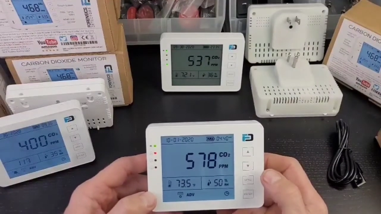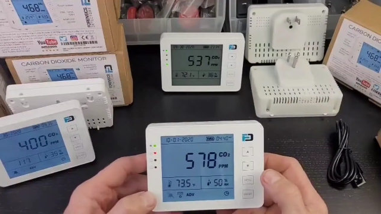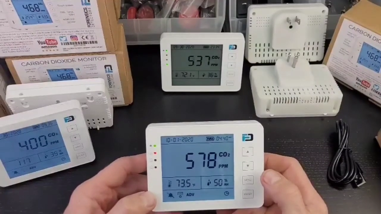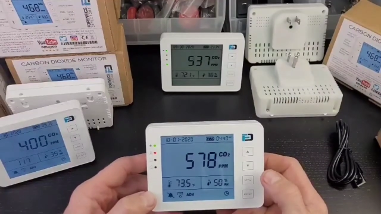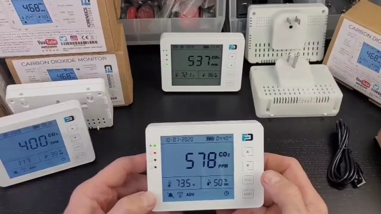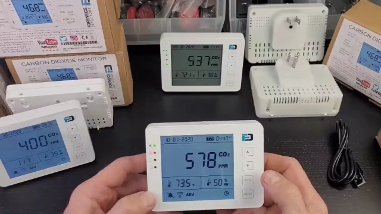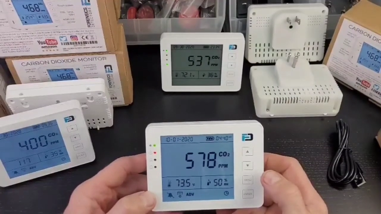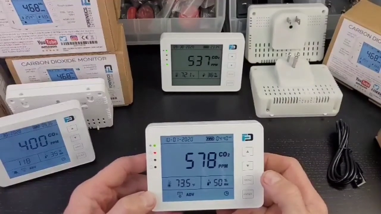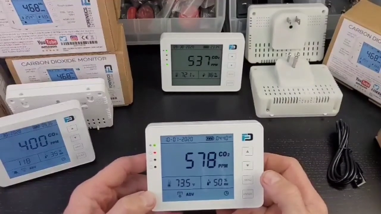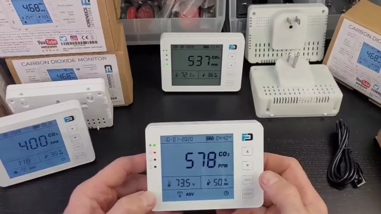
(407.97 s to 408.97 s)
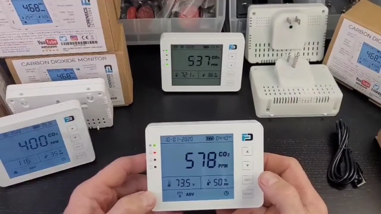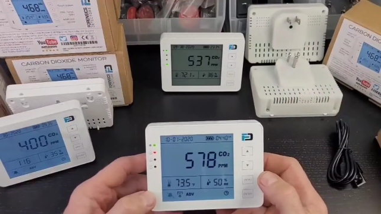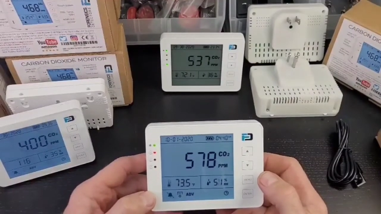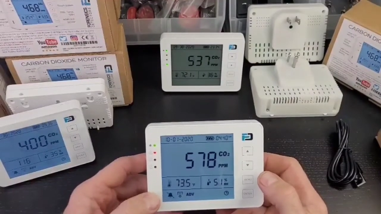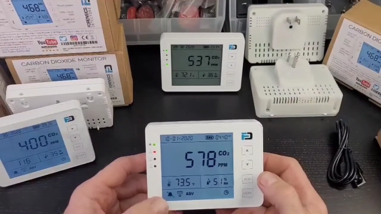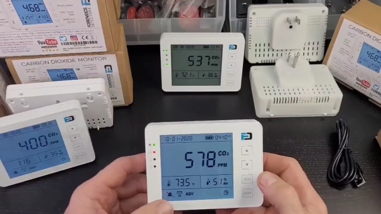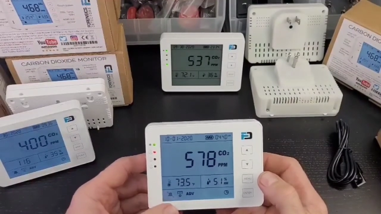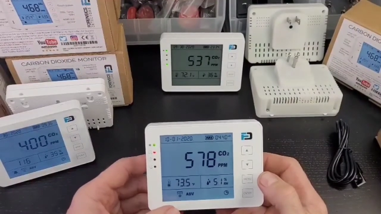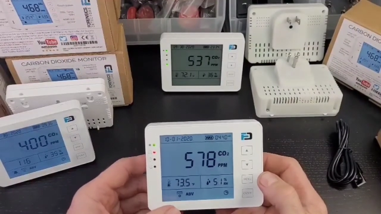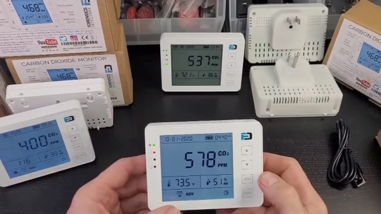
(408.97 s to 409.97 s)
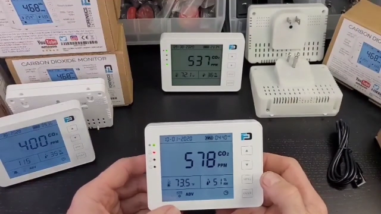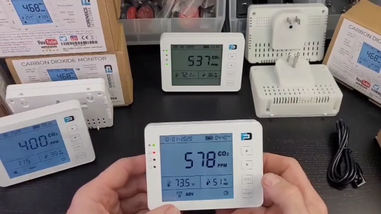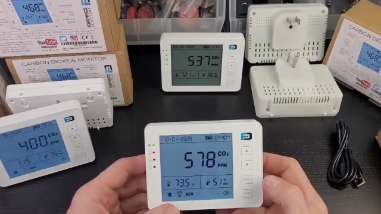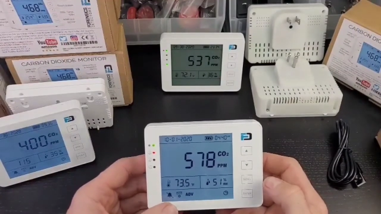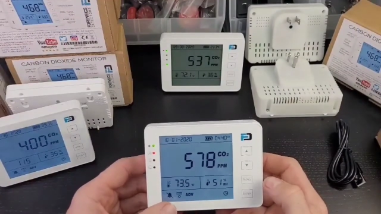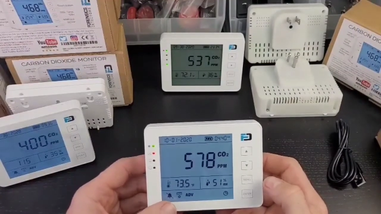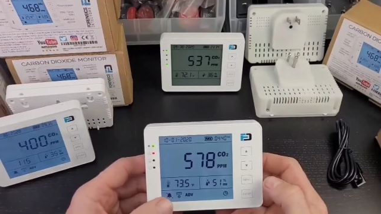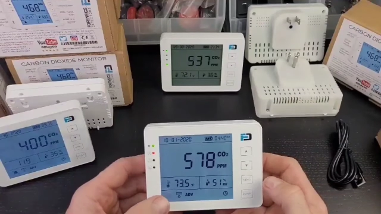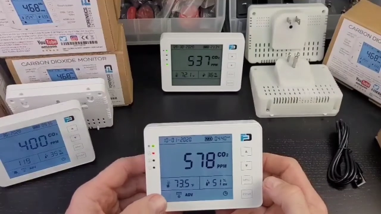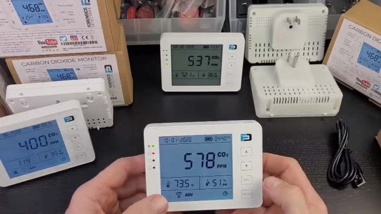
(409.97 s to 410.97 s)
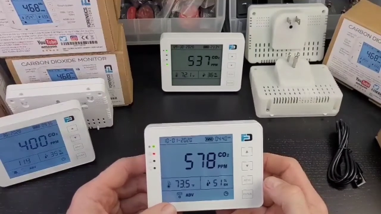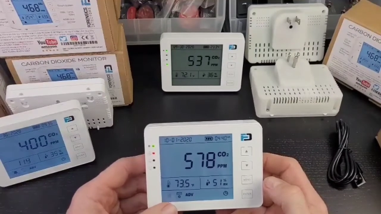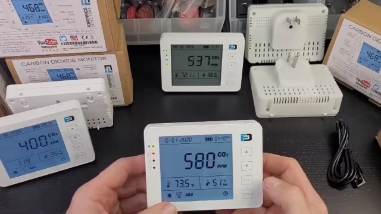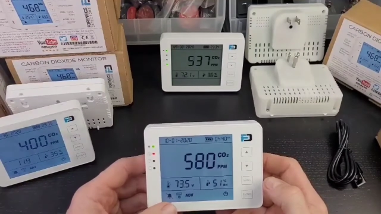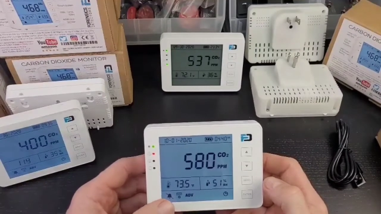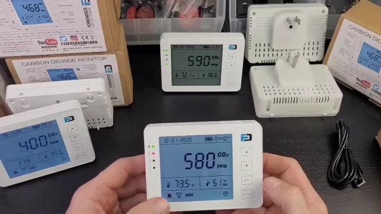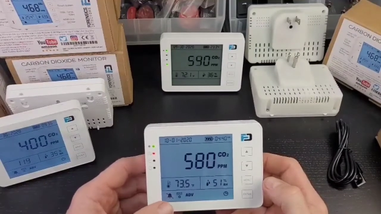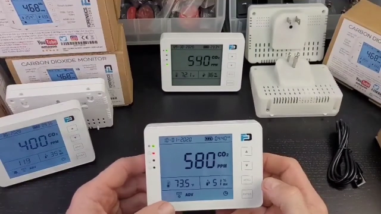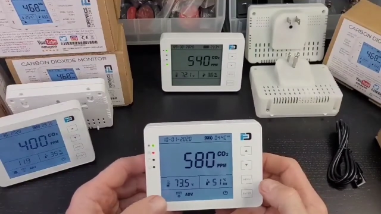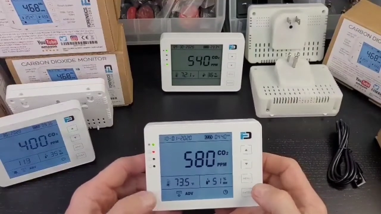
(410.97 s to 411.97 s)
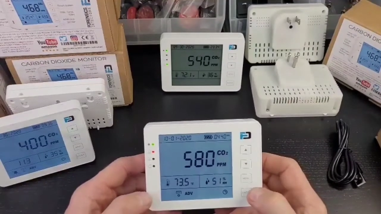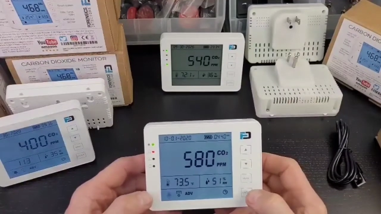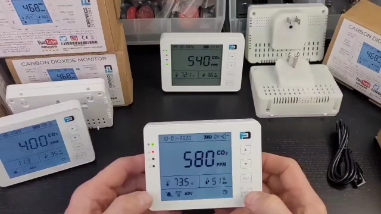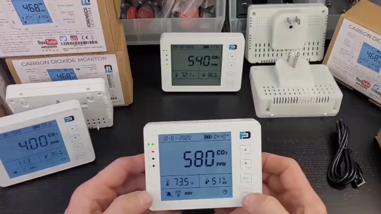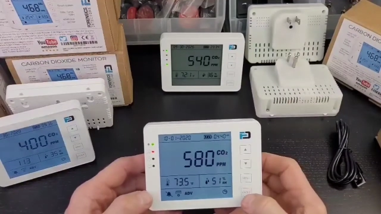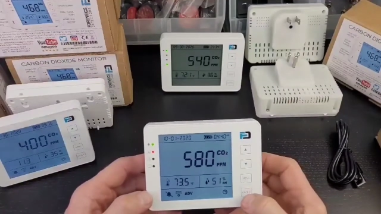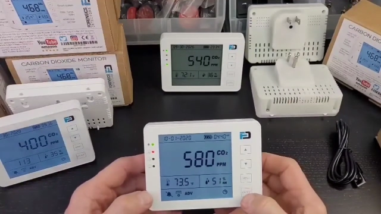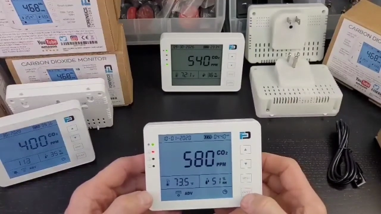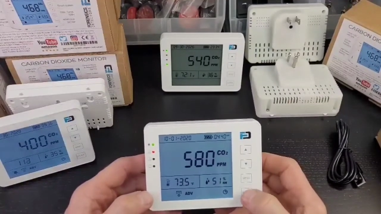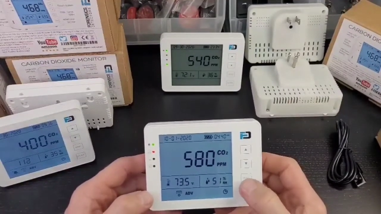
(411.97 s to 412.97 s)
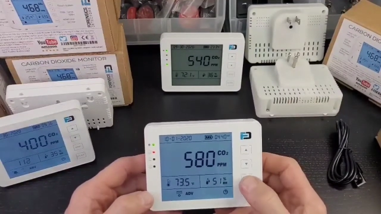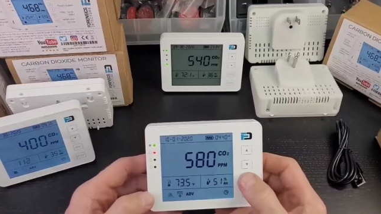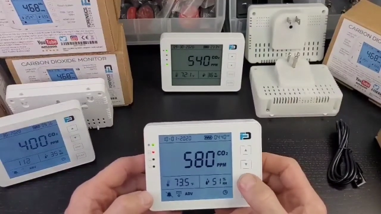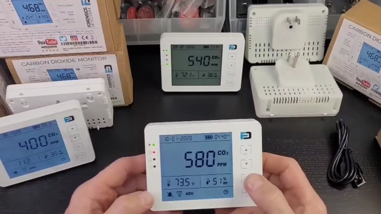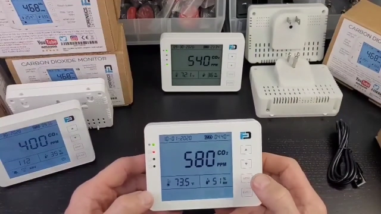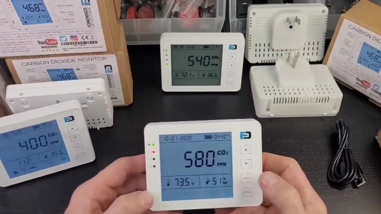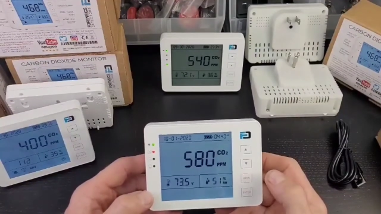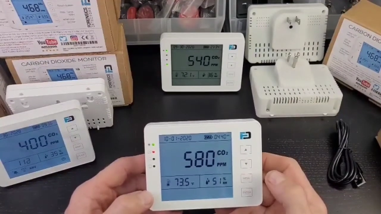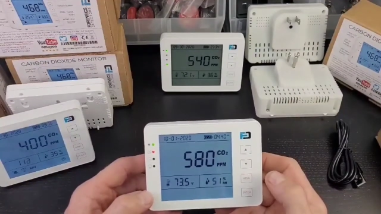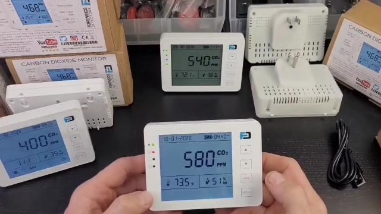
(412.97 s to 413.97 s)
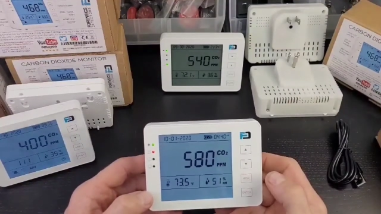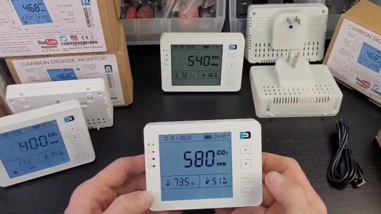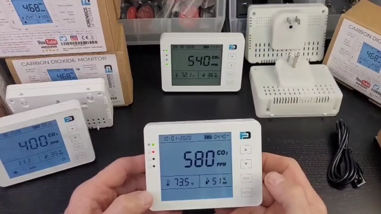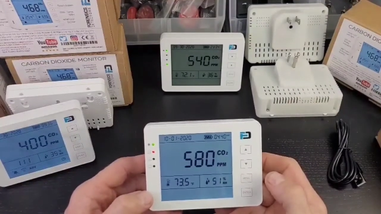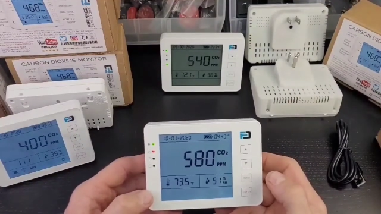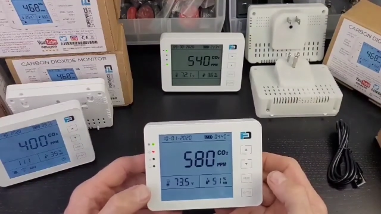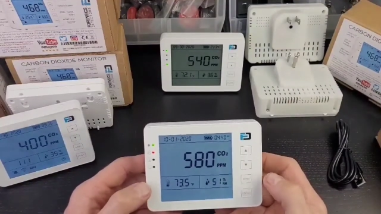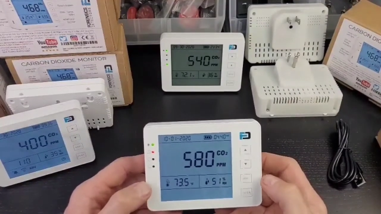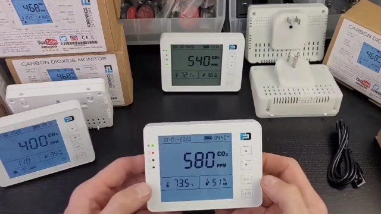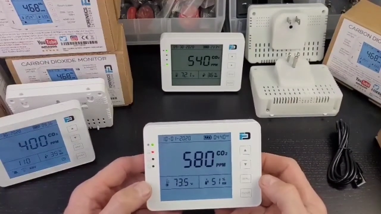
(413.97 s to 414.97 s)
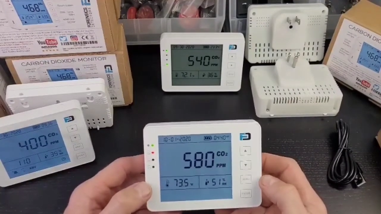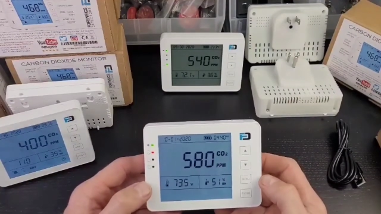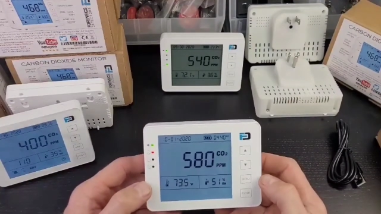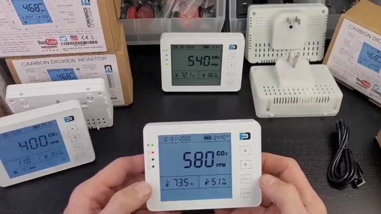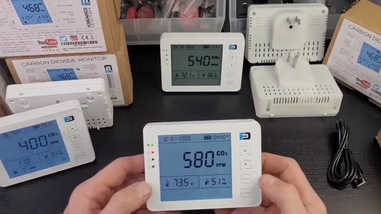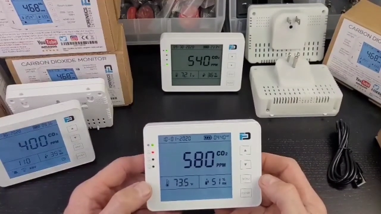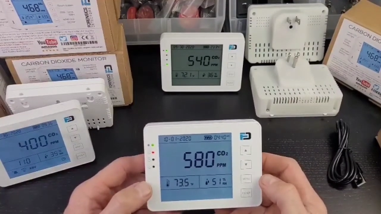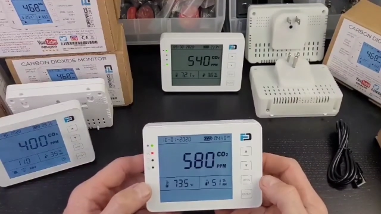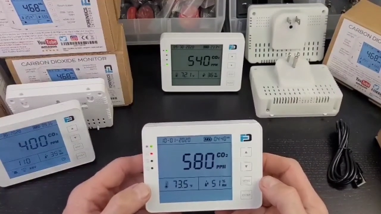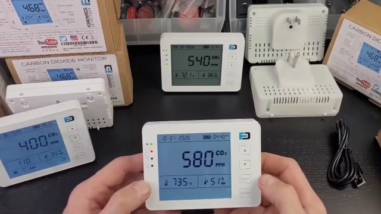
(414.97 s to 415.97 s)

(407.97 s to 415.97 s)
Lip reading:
Nobody's mouth can be seen.